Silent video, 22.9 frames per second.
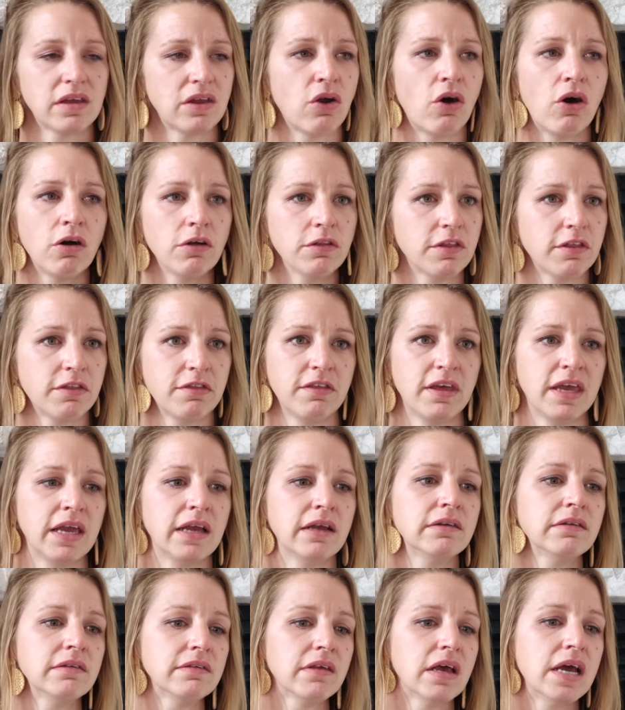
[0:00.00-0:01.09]
and all the
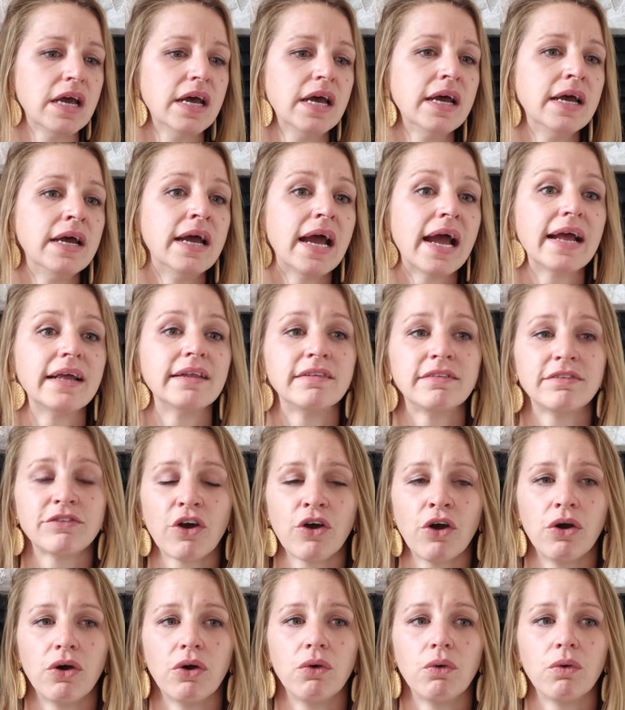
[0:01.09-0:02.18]
things. And
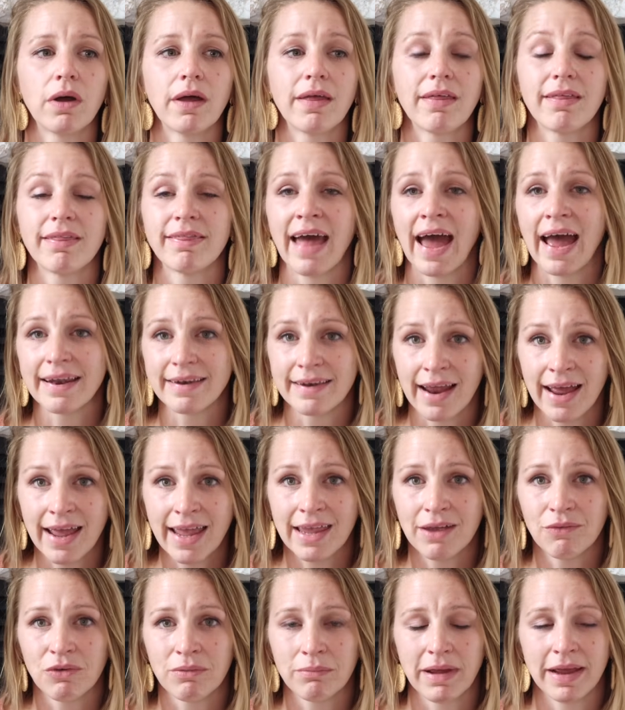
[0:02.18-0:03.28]
so that
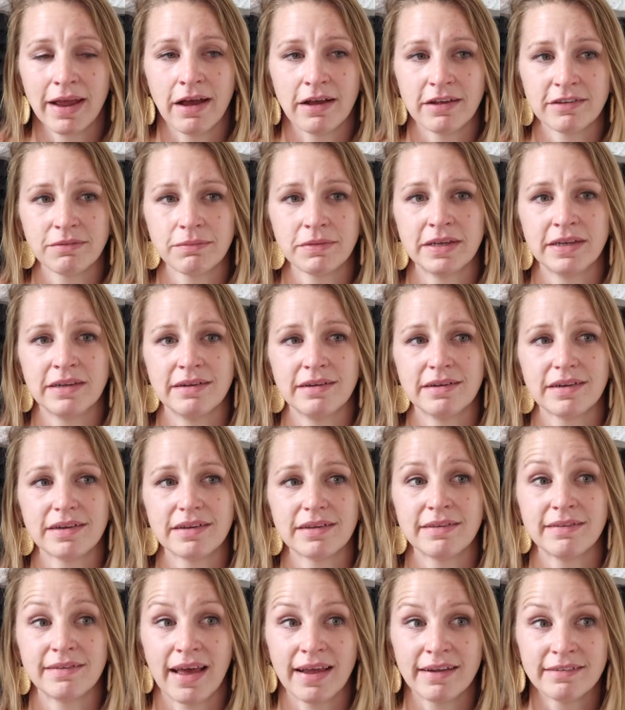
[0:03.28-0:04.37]
night when my husband
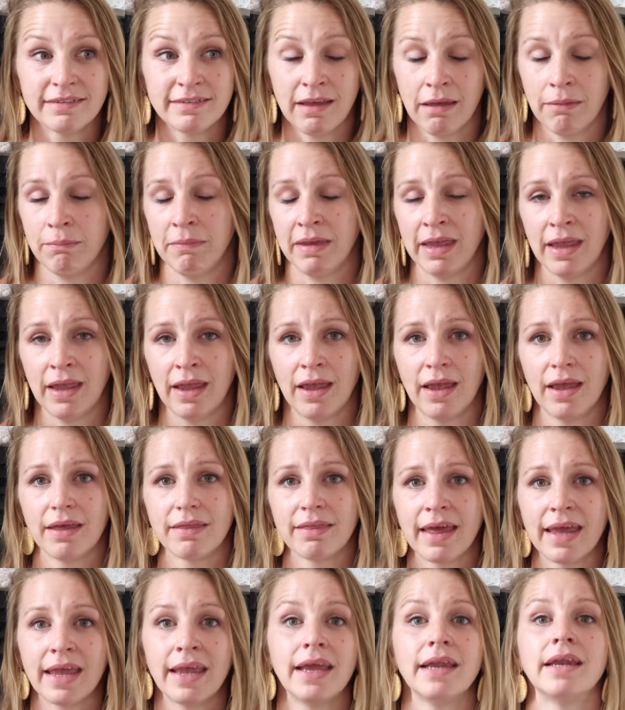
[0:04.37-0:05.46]
said to me
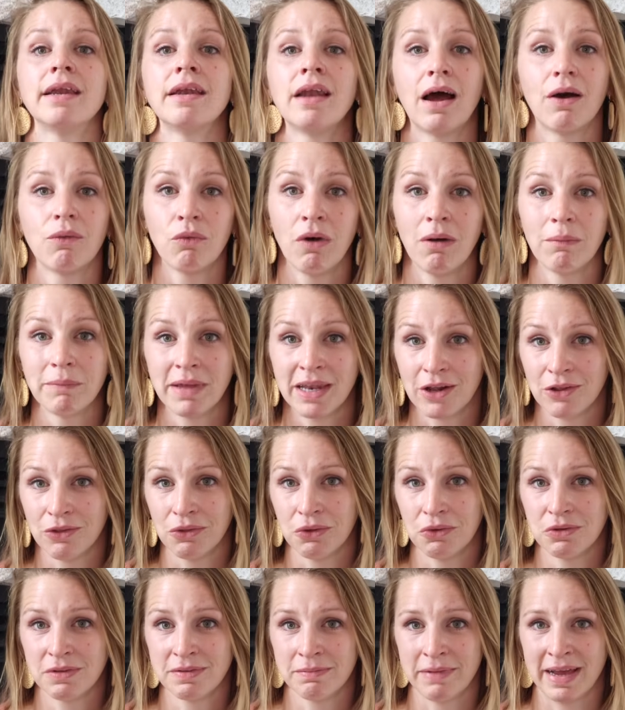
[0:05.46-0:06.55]
that he did not want me to
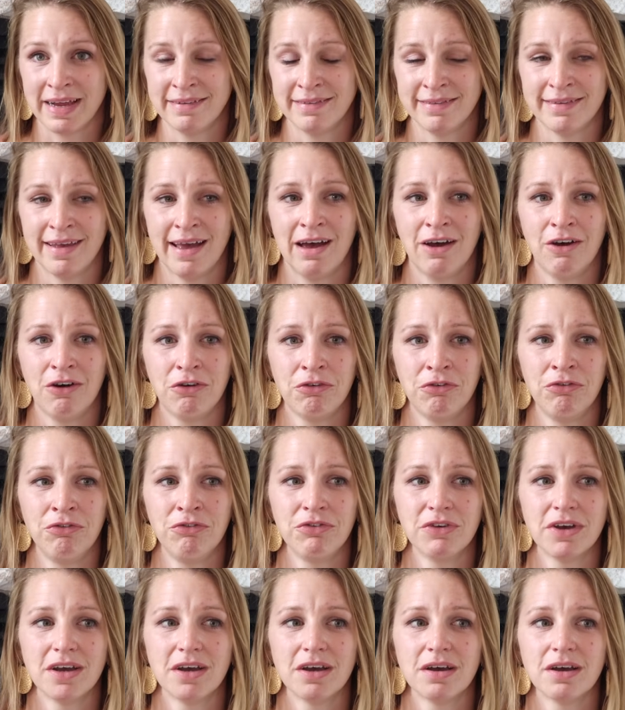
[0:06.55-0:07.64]
lose
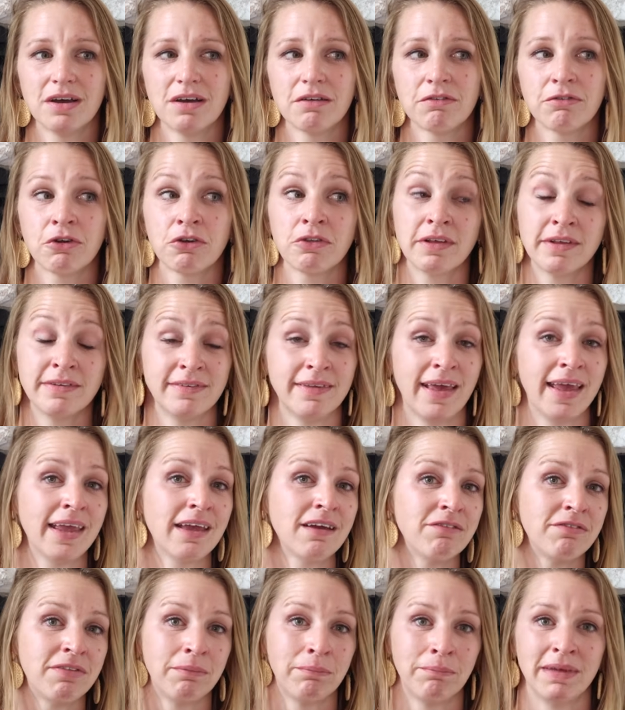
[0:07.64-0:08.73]
myself for the sake
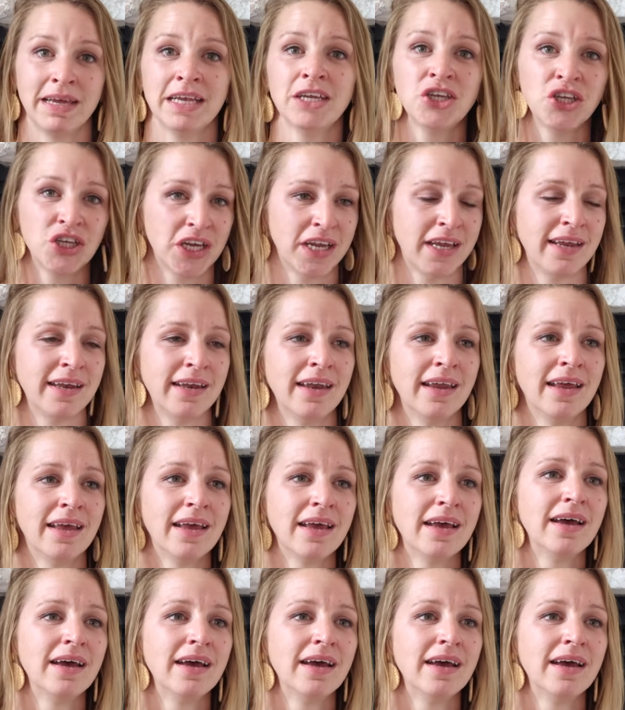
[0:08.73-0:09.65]
of the mission,